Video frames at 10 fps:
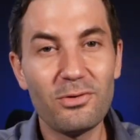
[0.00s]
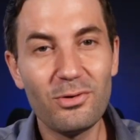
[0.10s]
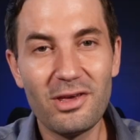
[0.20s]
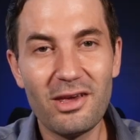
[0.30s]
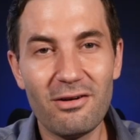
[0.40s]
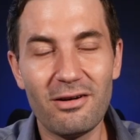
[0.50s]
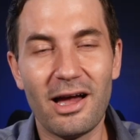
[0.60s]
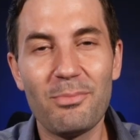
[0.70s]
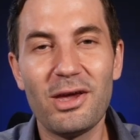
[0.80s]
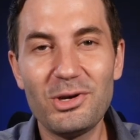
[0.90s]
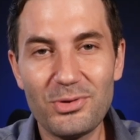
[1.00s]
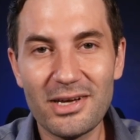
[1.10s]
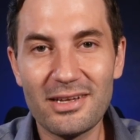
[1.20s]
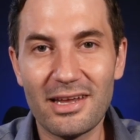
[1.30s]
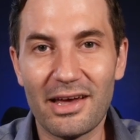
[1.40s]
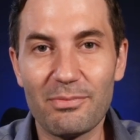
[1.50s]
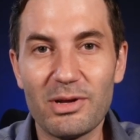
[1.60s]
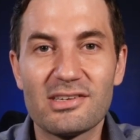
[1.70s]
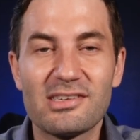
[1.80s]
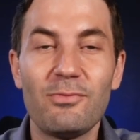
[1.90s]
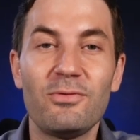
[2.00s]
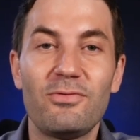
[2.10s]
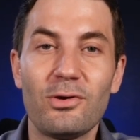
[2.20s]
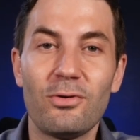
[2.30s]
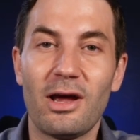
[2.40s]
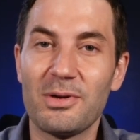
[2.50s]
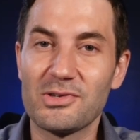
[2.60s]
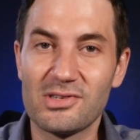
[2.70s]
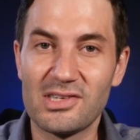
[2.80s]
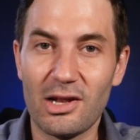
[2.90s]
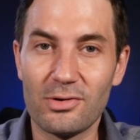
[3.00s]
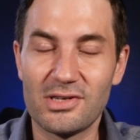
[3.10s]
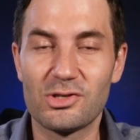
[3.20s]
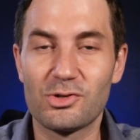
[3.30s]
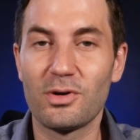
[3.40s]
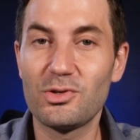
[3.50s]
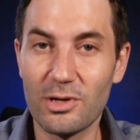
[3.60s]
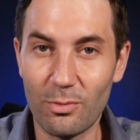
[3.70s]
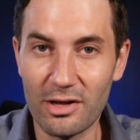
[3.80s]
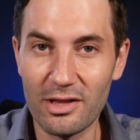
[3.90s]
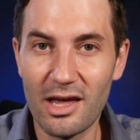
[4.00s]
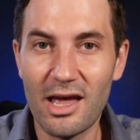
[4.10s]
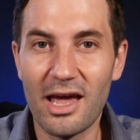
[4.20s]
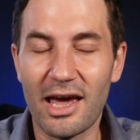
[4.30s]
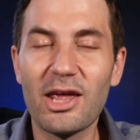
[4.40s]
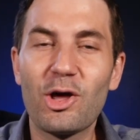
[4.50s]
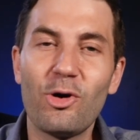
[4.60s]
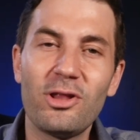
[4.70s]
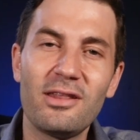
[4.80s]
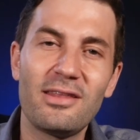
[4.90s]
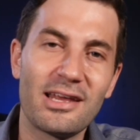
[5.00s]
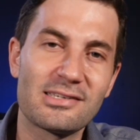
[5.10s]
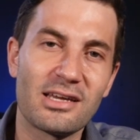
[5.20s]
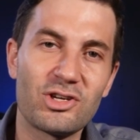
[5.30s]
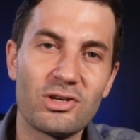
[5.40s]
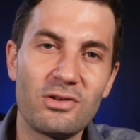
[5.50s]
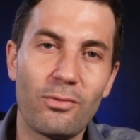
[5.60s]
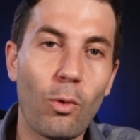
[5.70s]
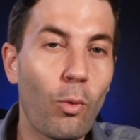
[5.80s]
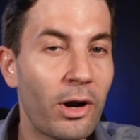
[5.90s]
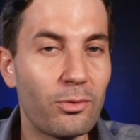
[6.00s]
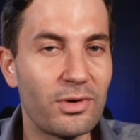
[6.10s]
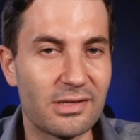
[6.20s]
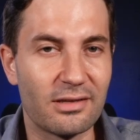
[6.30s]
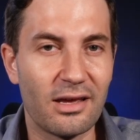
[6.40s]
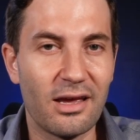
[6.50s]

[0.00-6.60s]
new here, I'm Hadrian. I've been a 7-figure Amazon seller since 2021, and I coded that extension for one reason.